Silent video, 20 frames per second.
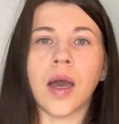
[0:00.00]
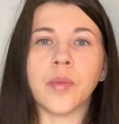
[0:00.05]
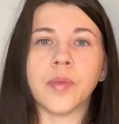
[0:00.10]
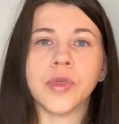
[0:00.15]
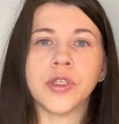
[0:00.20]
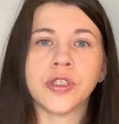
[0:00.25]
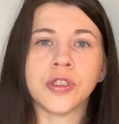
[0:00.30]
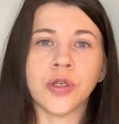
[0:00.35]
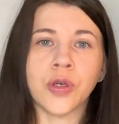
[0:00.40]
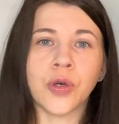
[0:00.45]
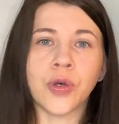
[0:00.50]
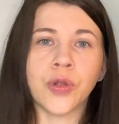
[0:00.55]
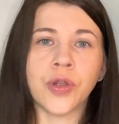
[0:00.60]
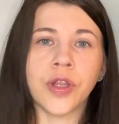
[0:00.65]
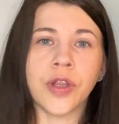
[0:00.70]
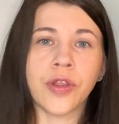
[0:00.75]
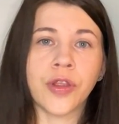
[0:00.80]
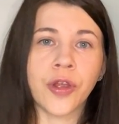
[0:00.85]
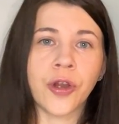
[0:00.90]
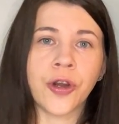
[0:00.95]
So
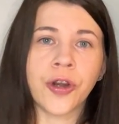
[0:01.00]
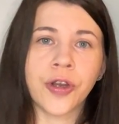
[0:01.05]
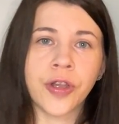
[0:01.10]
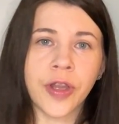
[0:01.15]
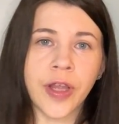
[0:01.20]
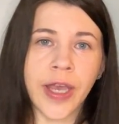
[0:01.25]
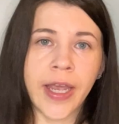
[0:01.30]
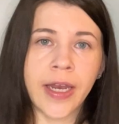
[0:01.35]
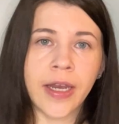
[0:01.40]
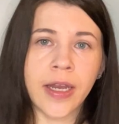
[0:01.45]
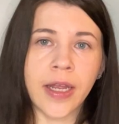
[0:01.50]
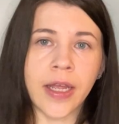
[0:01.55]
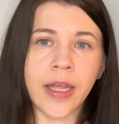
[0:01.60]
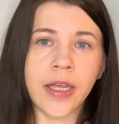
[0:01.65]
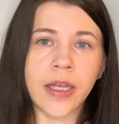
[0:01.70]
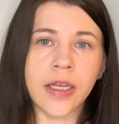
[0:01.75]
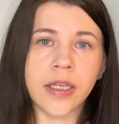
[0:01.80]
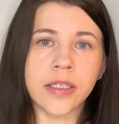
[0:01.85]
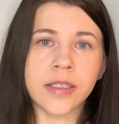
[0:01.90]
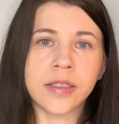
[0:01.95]
the third thing
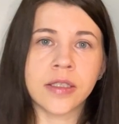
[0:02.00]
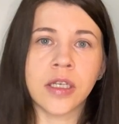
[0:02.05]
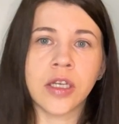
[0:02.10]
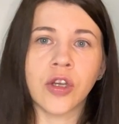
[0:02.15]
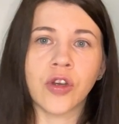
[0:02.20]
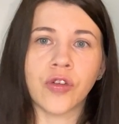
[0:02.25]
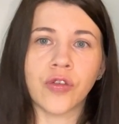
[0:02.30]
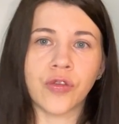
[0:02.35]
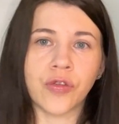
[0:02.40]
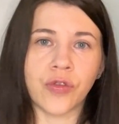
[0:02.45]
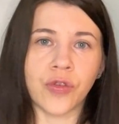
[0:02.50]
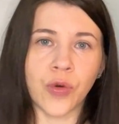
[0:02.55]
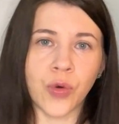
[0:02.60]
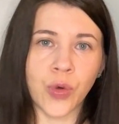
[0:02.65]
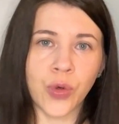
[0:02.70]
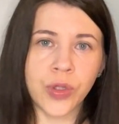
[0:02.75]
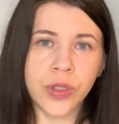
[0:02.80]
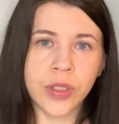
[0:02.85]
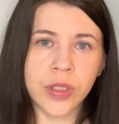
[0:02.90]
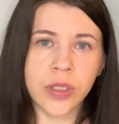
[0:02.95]
is
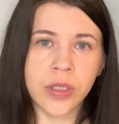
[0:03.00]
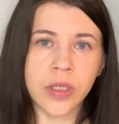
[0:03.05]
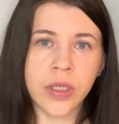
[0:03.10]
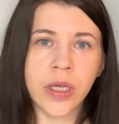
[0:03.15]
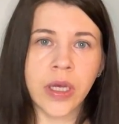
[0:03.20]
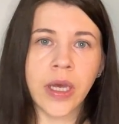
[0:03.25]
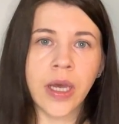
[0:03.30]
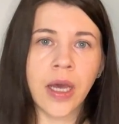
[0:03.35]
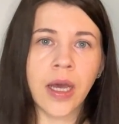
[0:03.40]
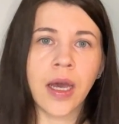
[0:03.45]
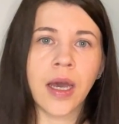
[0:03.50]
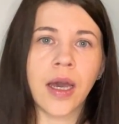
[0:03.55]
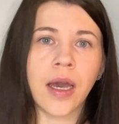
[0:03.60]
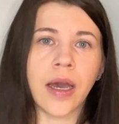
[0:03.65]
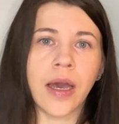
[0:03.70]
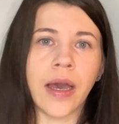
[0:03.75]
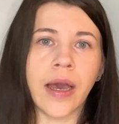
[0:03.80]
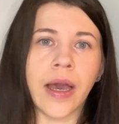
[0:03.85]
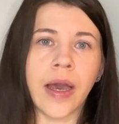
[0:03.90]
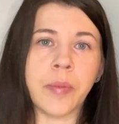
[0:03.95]
food,
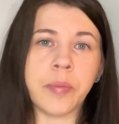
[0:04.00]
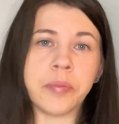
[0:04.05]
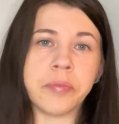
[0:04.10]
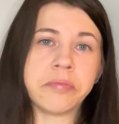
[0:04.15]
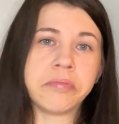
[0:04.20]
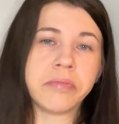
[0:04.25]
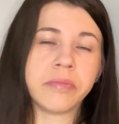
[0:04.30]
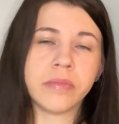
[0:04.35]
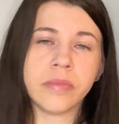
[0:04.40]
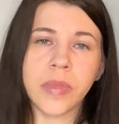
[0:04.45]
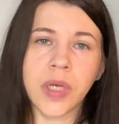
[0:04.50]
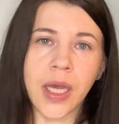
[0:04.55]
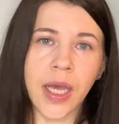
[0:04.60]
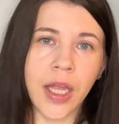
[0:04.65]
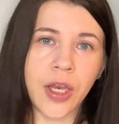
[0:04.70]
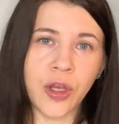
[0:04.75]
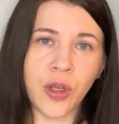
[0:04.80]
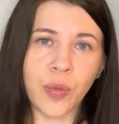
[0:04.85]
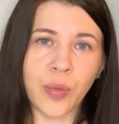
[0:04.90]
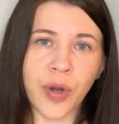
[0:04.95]

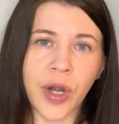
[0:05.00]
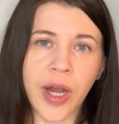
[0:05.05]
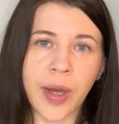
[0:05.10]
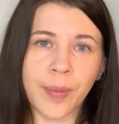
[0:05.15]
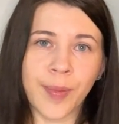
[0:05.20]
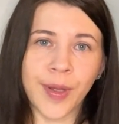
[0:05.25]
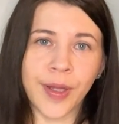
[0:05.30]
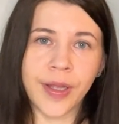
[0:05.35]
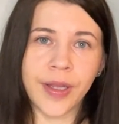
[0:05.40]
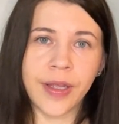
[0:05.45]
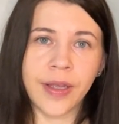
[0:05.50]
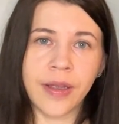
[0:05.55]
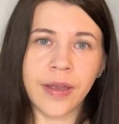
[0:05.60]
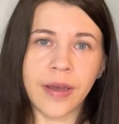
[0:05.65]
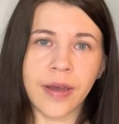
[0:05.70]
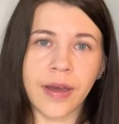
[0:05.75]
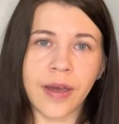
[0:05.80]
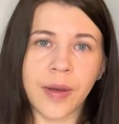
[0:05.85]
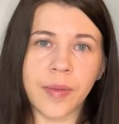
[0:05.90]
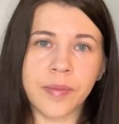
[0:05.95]
and you probably
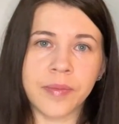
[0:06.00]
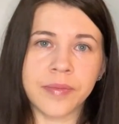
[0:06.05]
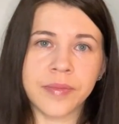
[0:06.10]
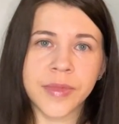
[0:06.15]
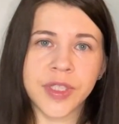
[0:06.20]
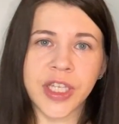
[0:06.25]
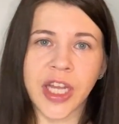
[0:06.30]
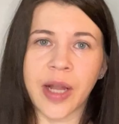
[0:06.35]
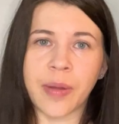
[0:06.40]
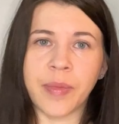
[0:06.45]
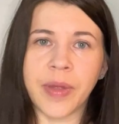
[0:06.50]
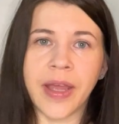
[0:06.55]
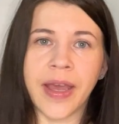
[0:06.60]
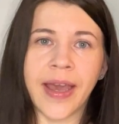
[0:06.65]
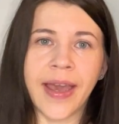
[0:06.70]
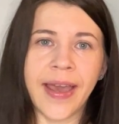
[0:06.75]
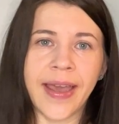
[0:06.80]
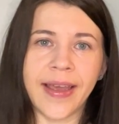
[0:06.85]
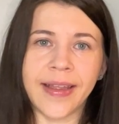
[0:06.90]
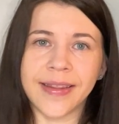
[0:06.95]
tell me,
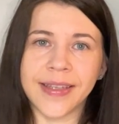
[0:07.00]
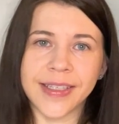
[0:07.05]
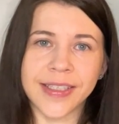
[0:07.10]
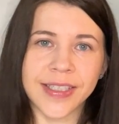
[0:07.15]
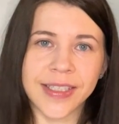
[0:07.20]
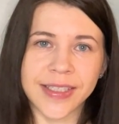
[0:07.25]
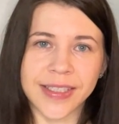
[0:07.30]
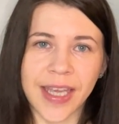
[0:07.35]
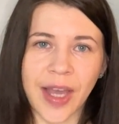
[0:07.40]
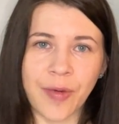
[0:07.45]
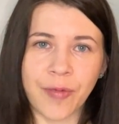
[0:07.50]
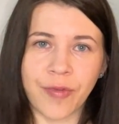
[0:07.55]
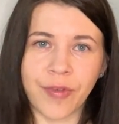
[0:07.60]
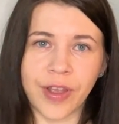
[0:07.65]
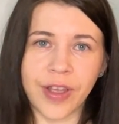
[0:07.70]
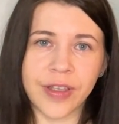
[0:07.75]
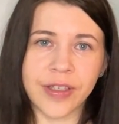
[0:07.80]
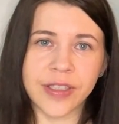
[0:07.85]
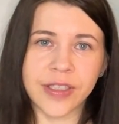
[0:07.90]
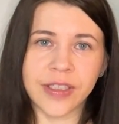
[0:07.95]
hey, this is
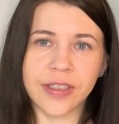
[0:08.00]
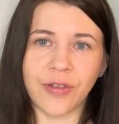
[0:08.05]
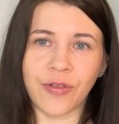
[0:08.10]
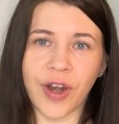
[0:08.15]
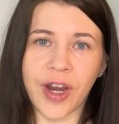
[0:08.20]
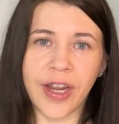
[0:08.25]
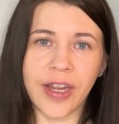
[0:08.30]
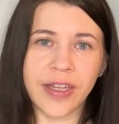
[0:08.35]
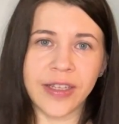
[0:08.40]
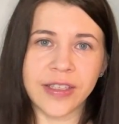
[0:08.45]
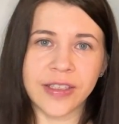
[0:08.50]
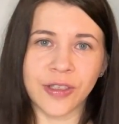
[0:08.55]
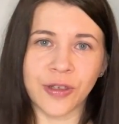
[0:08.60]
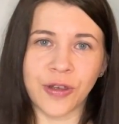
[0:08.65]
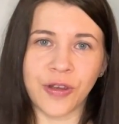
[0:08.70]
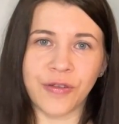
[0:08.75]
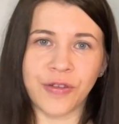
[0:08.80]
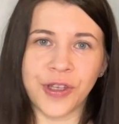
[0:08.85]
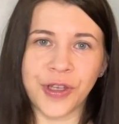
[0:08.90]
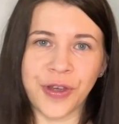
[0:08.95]
obvious, right? So
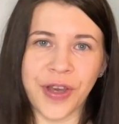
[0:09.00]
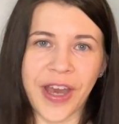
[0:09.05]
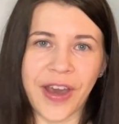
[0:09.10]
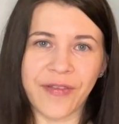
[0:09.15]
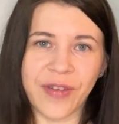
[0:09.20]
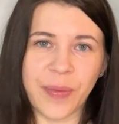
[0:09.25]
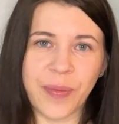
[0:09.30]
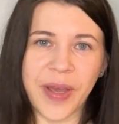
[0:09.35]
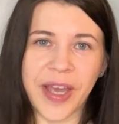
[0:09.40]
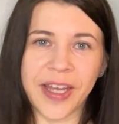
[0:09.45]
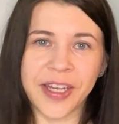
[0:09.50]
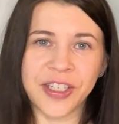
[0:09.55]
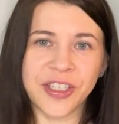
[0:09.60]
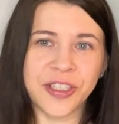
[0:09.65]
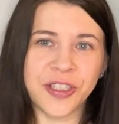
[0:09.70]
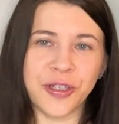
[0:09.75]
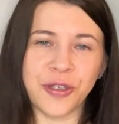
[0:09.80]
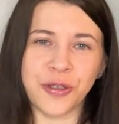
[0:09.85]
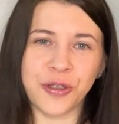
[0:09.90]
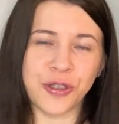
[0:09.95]
if you have a
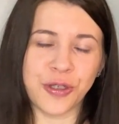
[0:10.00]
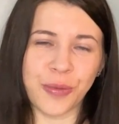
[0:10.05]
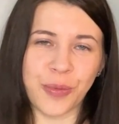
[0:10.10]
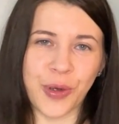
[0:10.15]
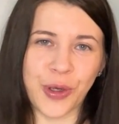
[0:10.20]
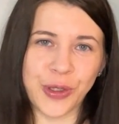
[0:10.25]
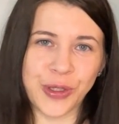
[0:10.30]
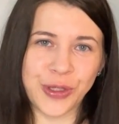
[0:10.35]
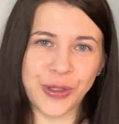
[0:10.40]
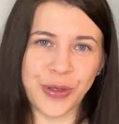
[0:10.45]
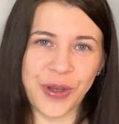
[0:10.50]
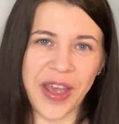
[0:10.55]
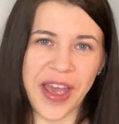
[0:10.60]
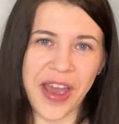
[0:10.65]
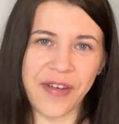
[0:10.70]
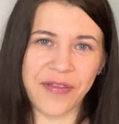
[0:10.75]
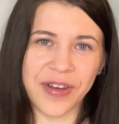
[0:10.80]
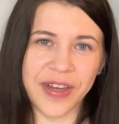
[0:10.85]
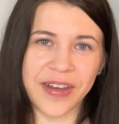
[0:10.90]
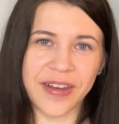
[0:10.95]
pet, you're supposed to
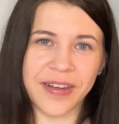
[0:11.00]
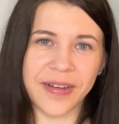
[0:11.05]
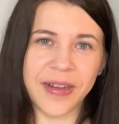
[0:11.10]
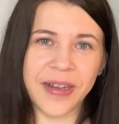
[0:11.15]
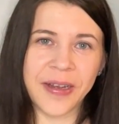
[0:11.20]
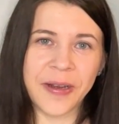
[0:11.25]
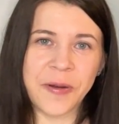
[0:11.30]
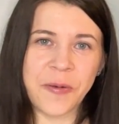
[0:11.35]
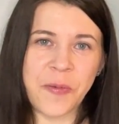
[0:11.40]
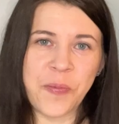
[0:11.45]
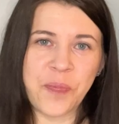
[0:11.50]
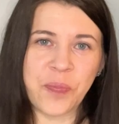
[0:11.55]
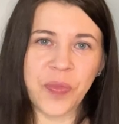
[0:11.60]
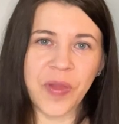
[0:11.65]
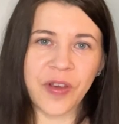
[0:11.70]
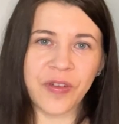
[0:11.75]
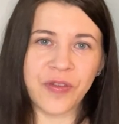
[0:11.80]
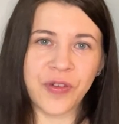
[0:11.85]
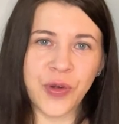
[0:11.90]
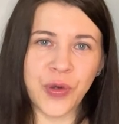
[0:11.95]
have a
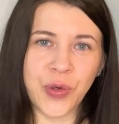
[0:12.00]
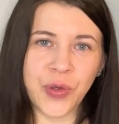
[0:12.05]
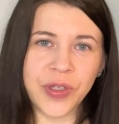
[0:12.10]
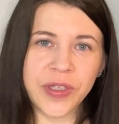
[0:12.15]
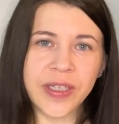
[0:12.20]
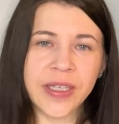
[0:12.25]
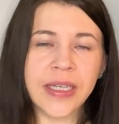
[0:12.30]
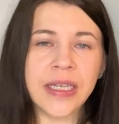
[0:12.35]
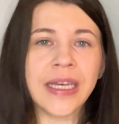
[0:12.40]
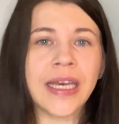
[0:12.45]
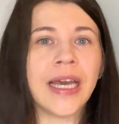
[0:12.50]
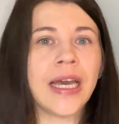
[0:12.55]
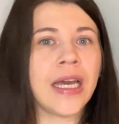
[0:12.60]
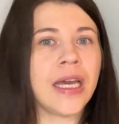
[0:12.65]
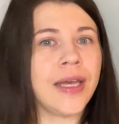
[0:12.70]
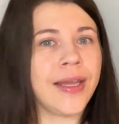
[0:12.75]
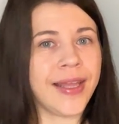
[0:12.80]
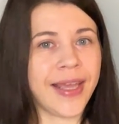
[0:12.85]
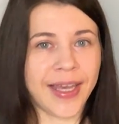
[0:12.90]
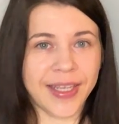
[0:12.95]
food.
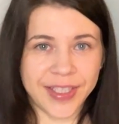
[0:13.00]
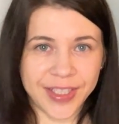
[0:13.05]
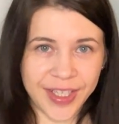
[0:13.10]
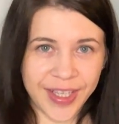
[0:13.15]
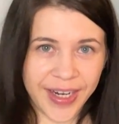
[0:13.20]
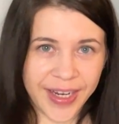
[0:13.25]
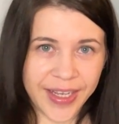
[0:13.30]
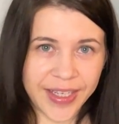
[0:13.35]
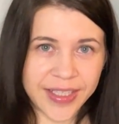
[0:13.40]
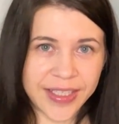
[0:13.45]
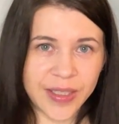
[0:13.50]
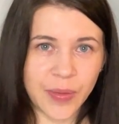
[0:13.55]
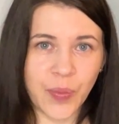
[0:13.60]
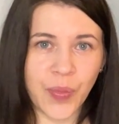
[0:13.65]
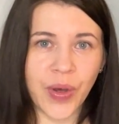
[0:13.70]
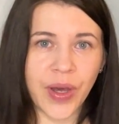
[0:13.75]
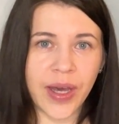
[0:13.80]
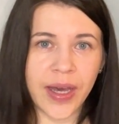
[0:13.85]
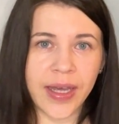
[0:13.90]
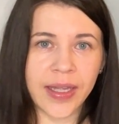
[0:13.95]
Yes, it is,
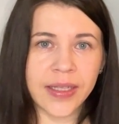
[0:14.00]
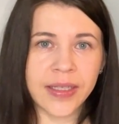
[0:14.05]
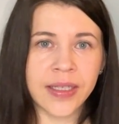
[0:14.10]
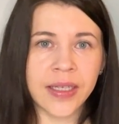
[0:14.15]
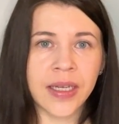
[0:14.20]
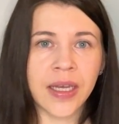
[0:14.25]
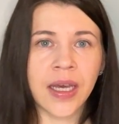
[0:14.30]
but